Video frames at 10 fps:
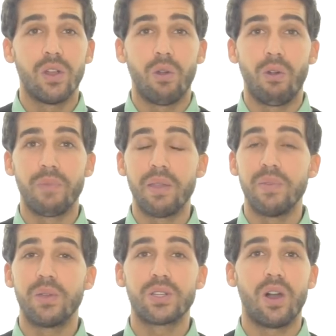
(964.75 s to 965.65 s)
Or maybe
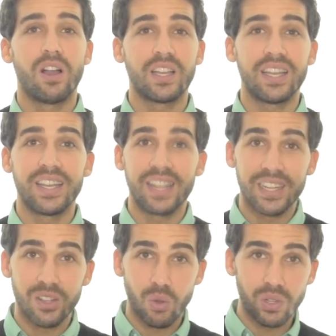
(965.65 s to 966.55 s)
you're talking and they
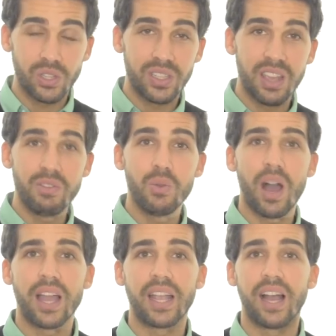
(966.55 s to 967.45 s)
don't give you
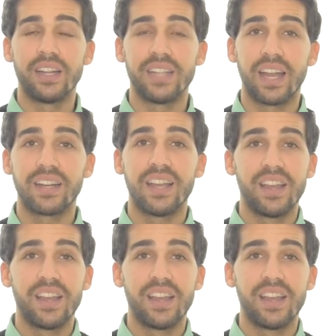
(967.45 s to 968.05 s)
eye contact.